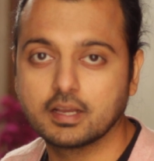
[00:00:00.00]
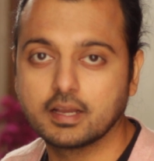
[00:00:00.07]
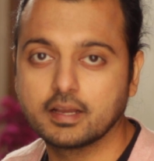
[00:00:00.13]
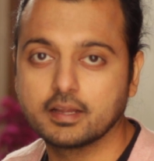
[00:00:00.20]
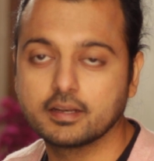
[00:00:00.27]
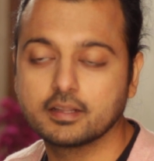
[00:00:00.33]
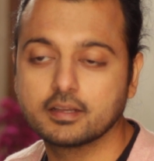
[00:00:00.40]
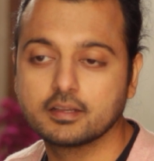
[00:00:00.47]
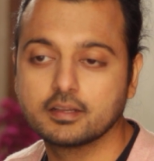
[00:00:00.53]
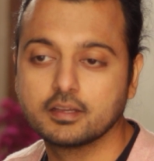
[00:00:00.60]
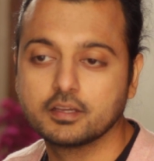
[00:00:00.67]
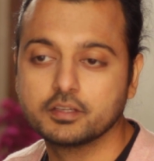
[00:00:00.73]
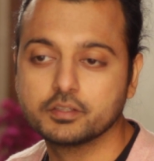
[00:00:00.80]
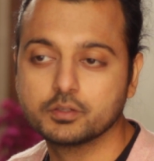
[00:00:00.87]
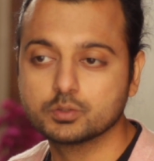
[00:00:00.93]
and
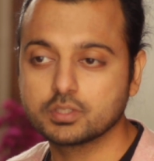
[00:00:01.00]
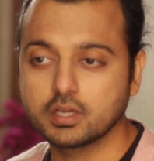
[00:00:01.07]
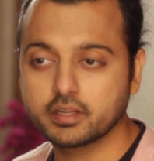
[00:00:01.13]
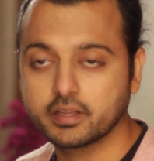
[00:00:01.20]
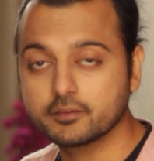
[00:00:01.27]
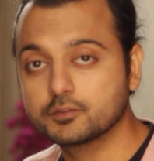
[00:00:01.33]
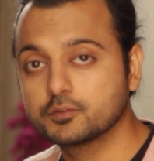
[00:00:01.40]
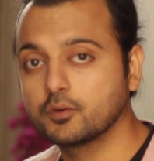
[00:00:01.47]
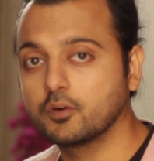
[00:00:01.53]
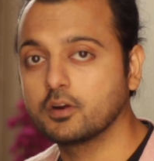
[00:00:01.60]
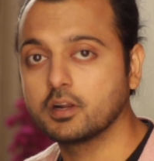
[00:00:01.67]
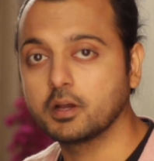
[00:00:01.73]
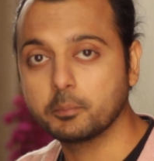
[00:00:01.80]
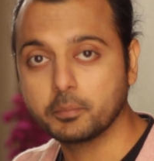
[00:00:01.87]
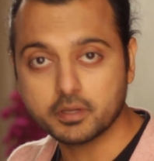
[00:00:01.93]
use our gifts
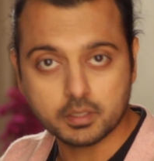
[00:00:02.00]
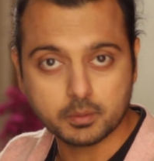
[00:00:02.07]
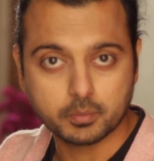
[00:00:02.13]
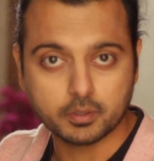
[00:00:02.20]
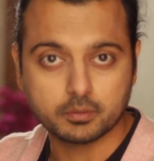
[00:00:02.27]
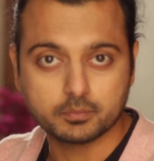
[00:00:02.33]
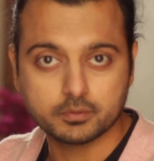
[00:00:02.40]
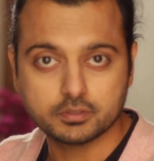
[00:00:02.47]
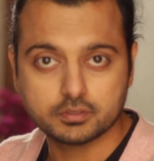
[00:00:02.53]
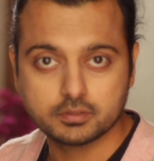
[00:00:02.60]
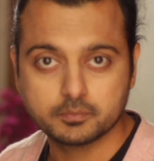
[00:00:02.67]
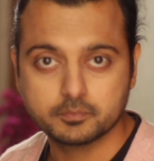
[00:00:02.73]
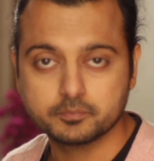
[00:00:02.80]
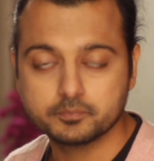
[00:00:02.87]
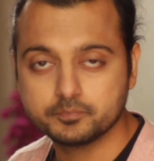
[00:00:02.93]
for a bigger purpose.